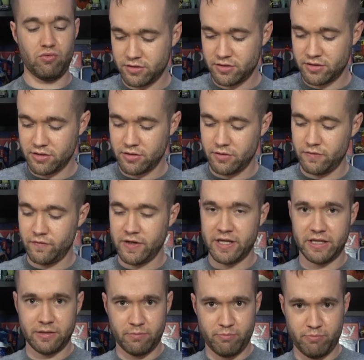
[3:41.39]
So we've got
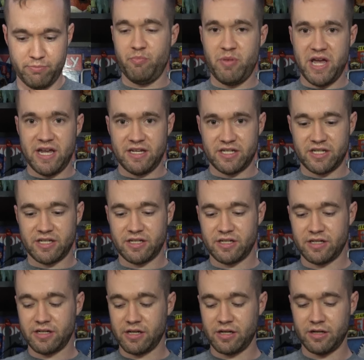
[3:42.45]
the
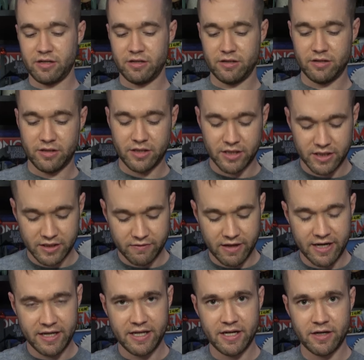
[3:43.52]
base
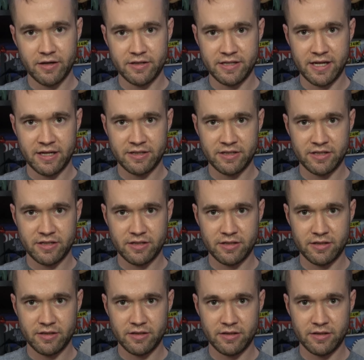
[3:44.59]
right here
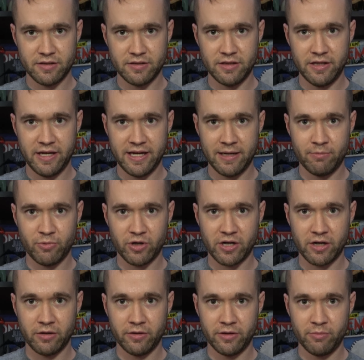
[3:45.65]
attached to the amber
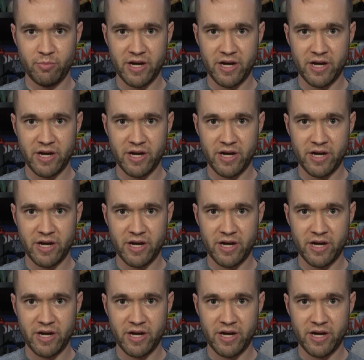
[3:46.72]
colored